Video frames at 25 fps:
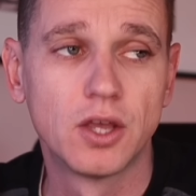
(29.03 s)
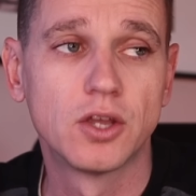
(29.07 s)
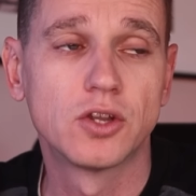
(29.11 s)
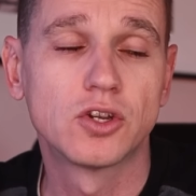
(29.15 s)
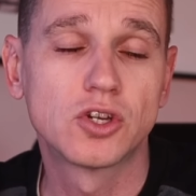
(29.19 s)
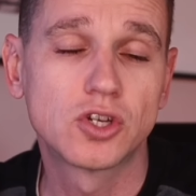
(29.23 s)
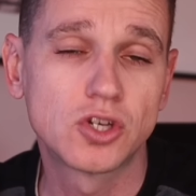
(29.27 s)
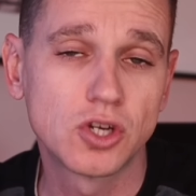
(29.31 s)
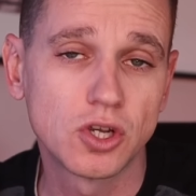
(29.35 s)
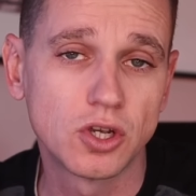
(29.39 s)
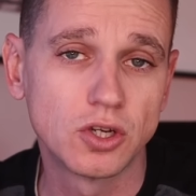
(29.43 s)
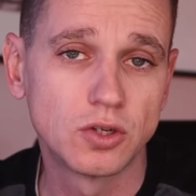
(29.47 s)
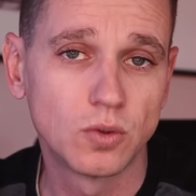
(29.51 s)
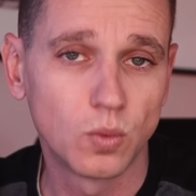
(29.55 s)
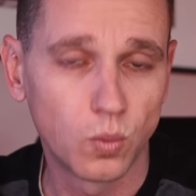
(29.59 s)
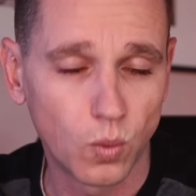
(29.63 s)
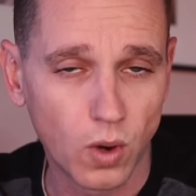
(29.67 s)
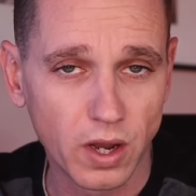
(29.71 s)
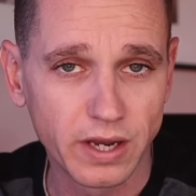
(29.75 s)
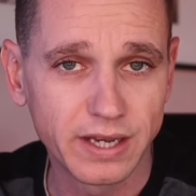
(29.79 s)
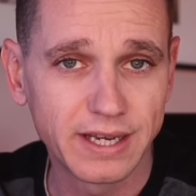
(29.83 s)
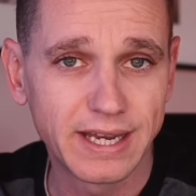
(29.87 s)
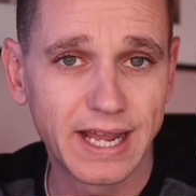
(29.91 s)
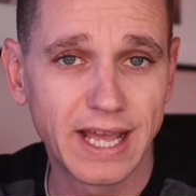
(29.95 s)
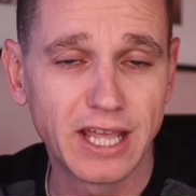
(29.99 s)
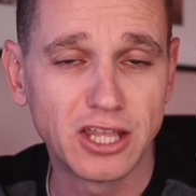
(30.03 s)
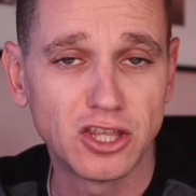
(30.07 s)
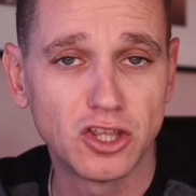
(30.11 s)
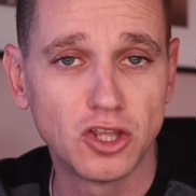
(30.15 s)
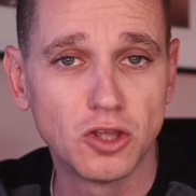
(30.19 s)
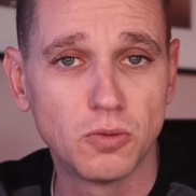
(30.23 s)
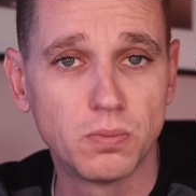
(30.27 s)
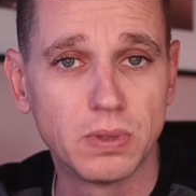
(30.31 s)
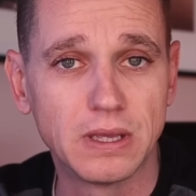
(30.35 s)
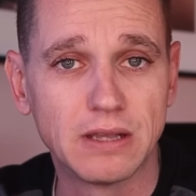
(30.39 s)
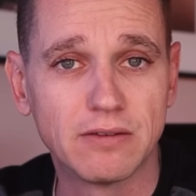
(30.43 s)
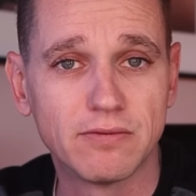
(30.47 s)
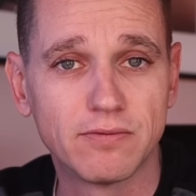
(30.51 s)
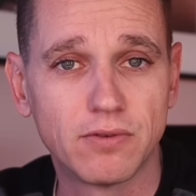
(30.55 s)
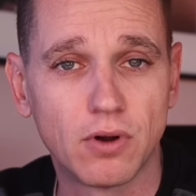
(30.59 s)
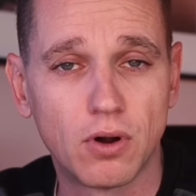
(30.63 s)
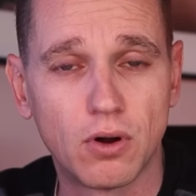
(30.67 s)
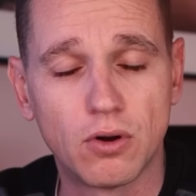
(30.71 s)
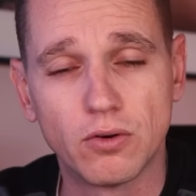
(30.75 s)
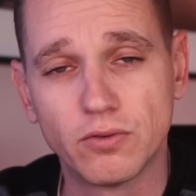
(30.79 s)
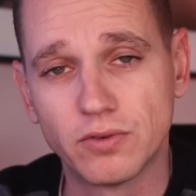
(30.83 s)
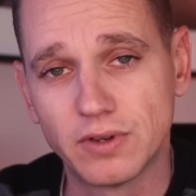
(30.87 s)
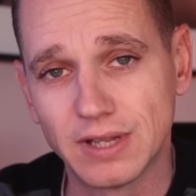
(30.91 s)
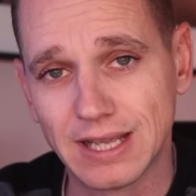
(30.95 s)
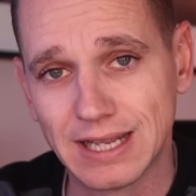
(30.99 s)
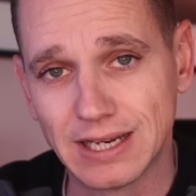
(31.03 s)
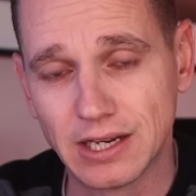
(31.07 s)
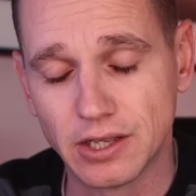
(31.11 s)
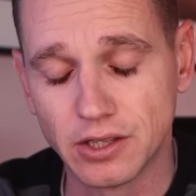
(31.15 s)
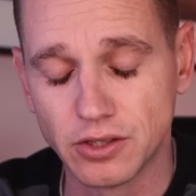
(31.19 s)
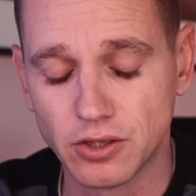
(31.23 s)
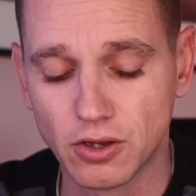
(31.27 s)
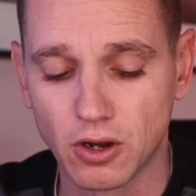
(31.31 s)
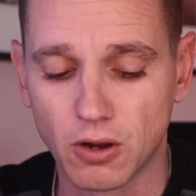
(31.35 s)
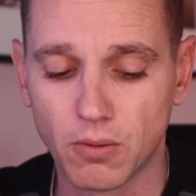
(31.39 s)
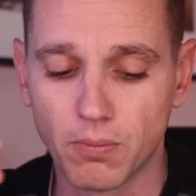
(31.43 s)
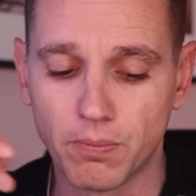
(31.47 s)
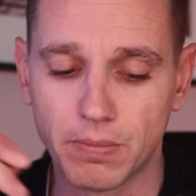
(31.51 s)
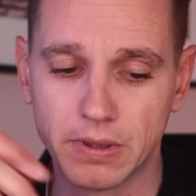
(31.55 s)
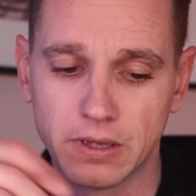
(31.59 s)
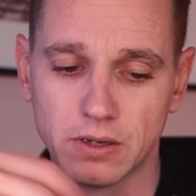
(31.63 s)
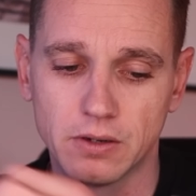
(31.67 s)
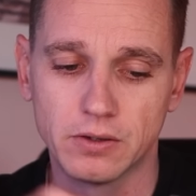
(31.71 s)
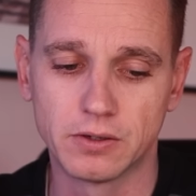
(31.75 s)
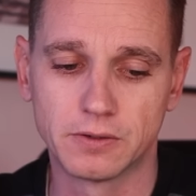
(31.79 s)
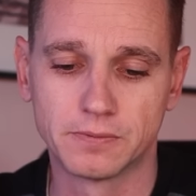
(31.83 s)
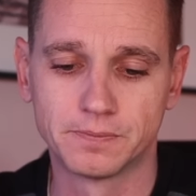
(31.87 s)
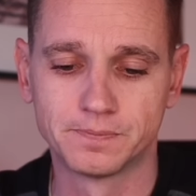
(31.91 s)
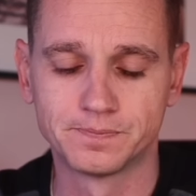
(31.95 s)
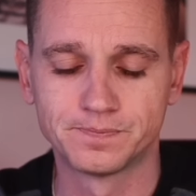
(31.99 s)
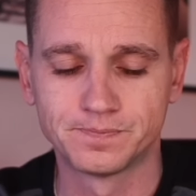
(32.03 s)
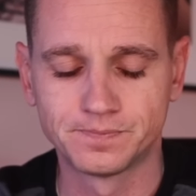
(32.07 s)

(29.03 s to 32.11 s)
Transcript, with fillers: should one day you be involved in a yacht build.